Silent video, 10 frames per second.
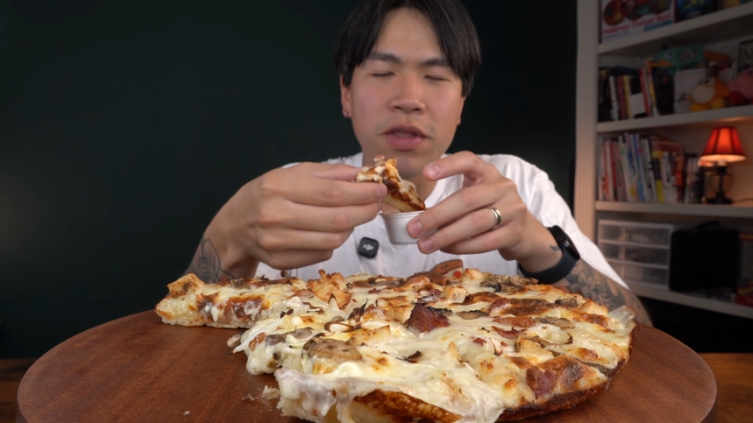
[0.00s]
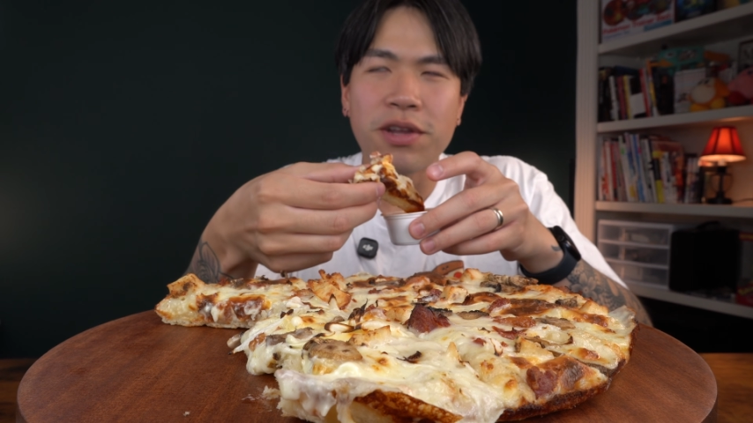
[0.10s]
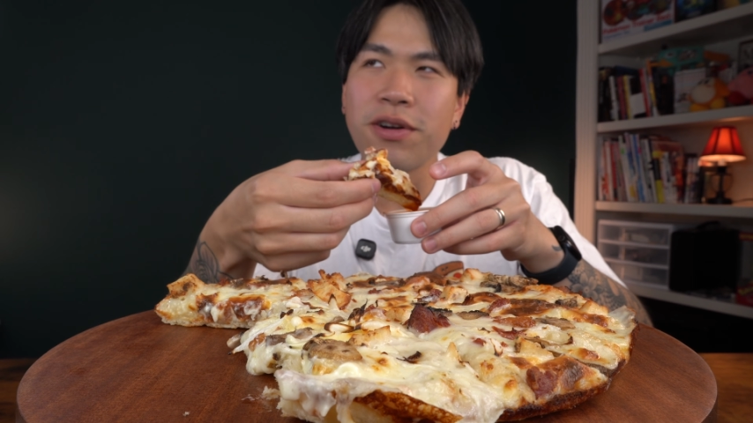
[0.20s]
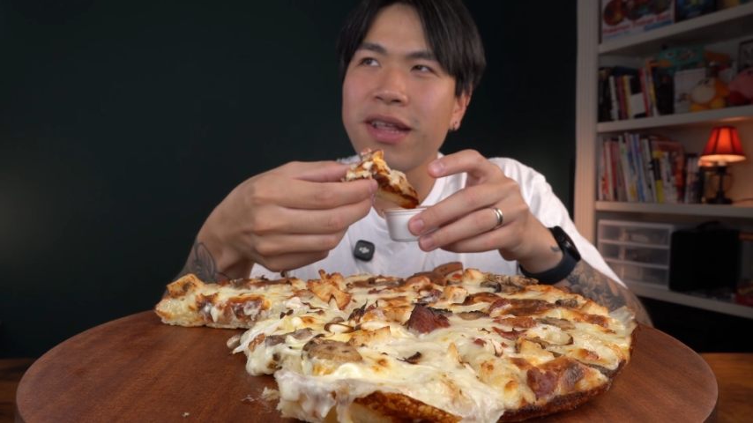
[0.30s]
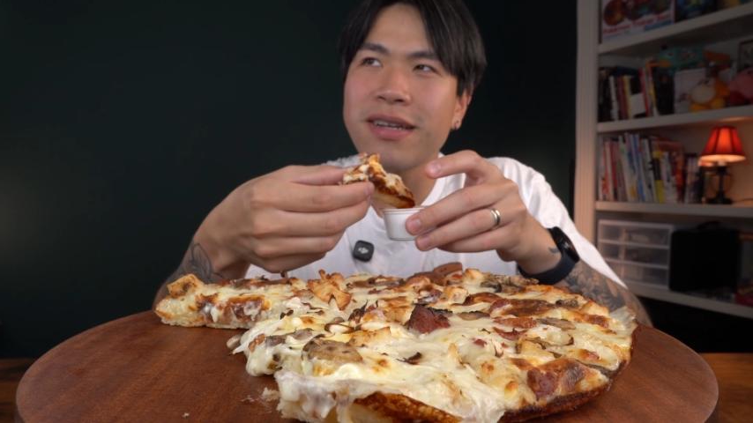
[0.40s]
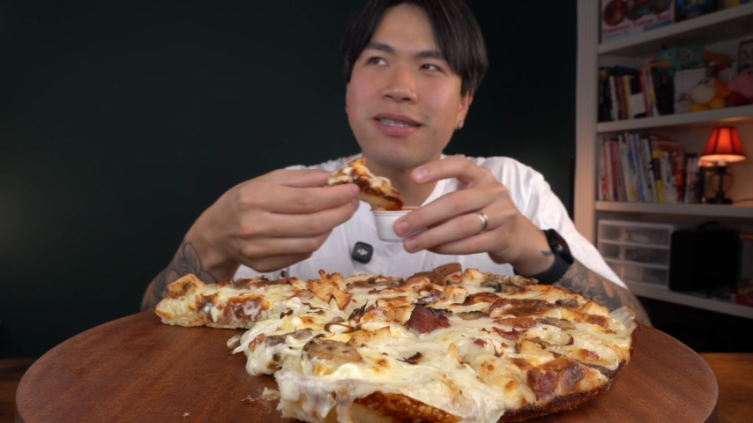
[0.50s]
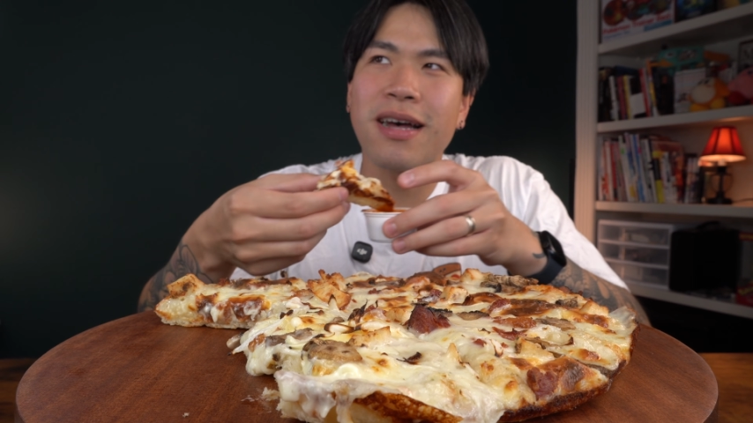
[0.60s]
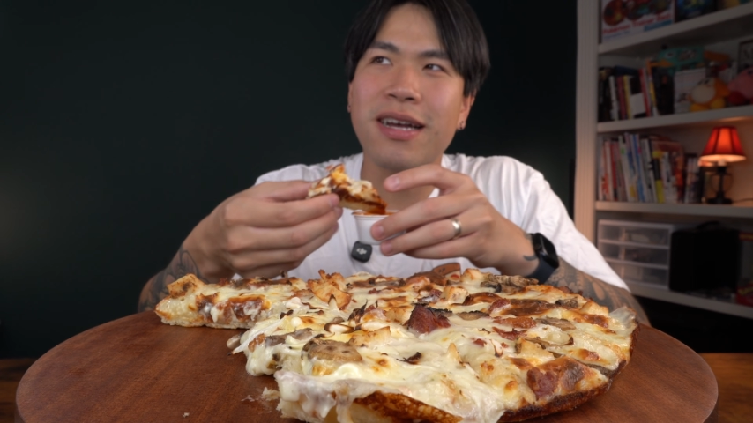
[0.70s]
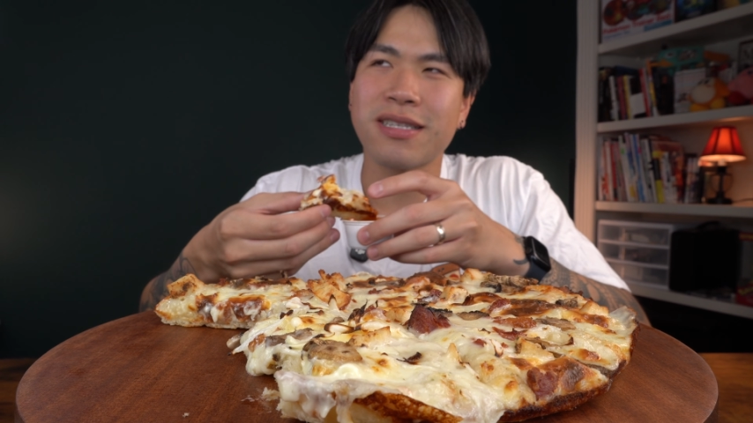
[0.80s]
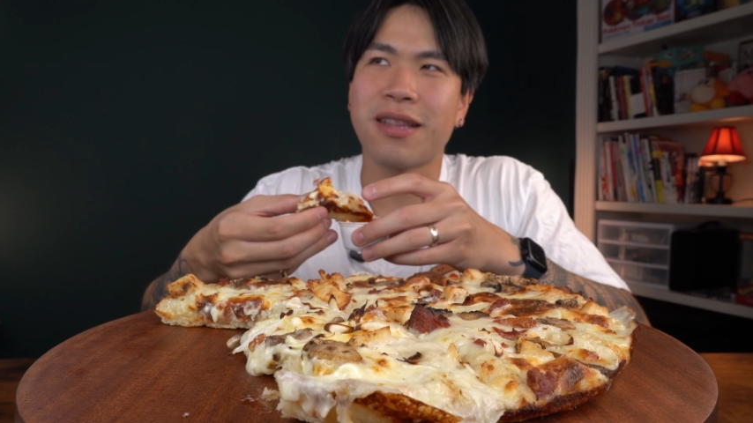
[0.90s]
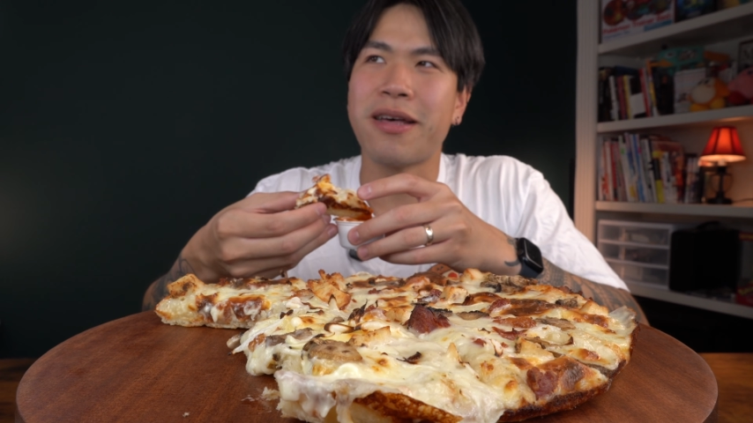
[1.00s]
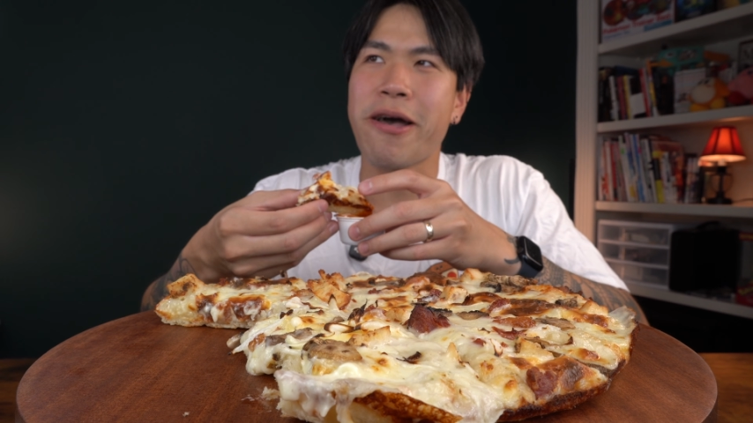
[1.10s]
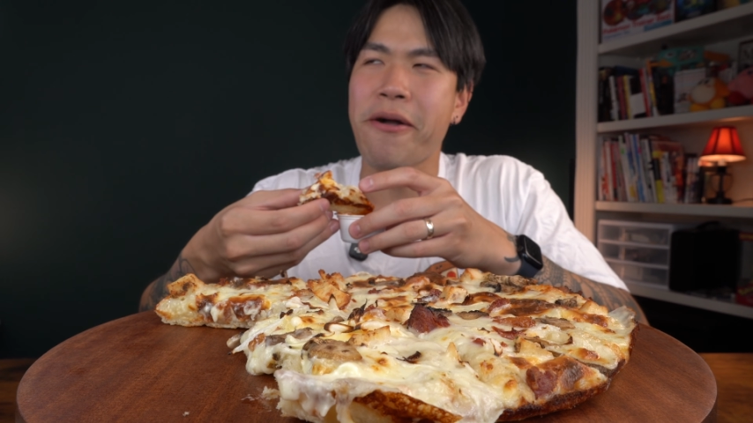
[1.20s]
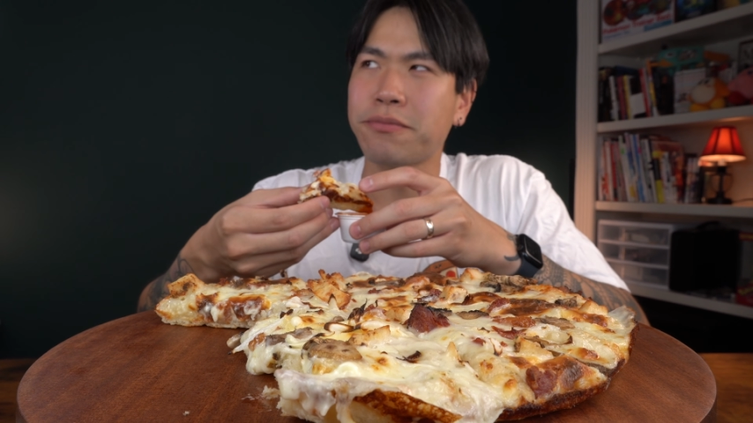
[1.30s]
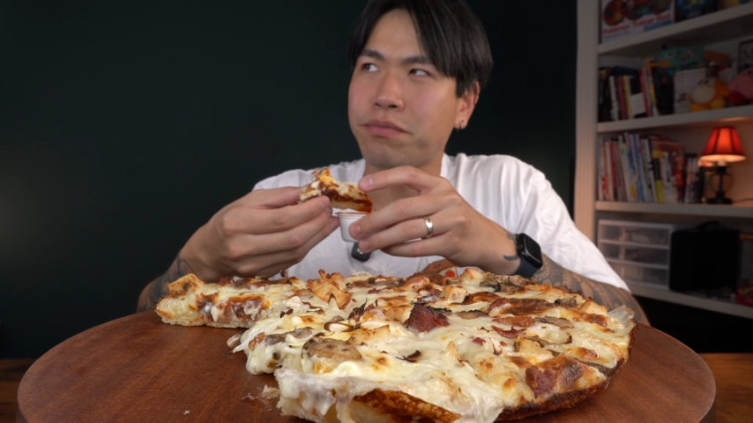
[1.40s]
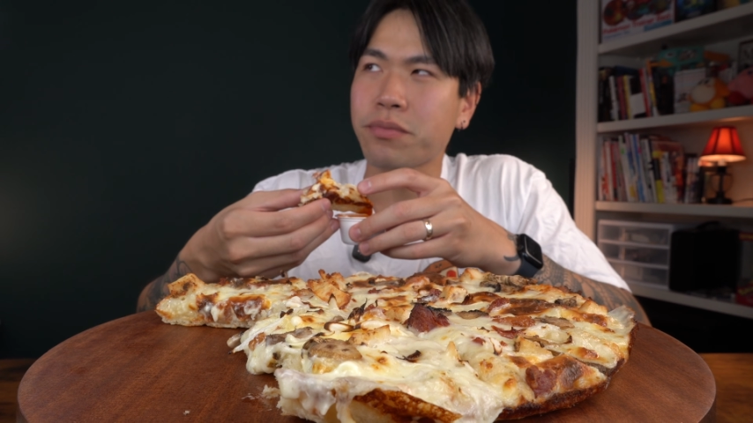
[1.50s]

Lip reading: you know that sauce, what